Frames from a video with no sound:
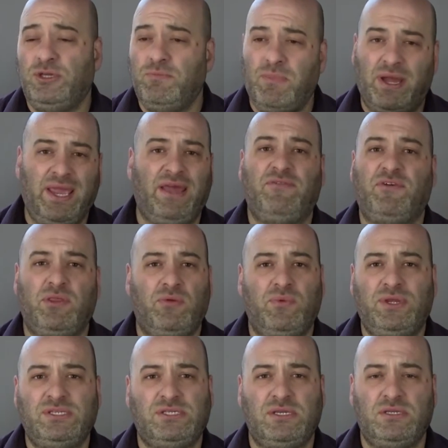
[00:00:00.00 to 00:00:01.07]
You might have other
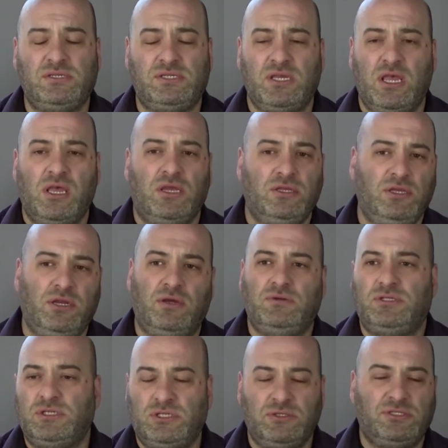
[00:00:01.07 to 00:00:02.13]
reasons,
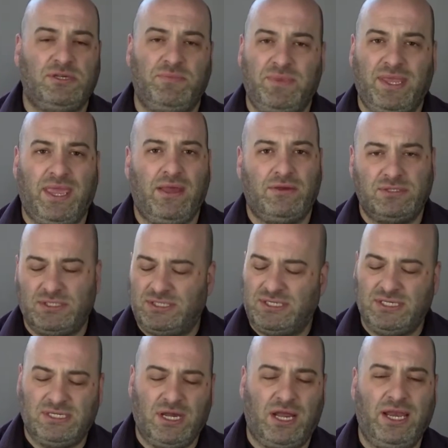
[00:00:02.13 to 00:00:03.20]
to do something else. It's
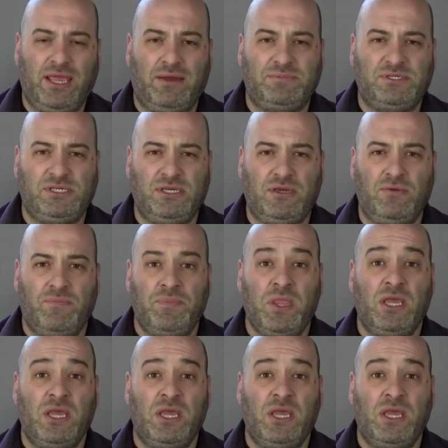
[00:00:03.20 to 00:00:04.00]
entirely up to you.